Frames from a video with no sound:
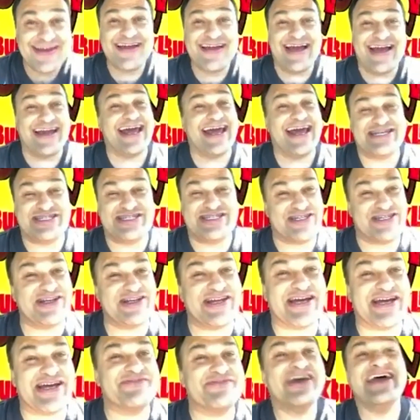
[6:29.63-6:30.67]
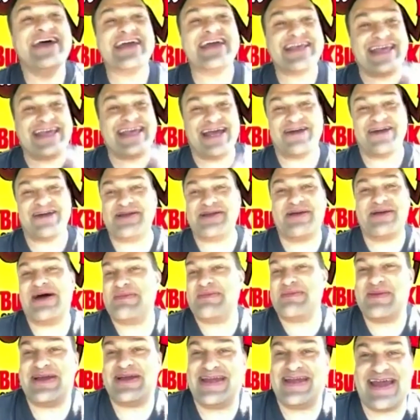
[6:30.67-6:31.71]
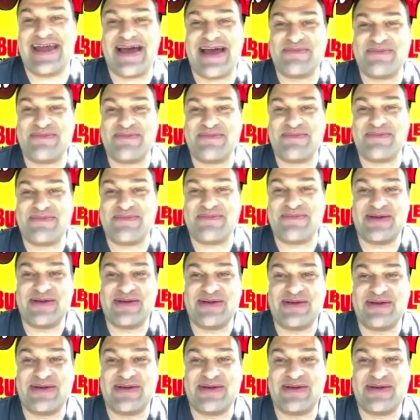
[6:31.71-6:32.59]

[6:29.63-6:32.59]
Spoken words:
and I should have, cared about money that much.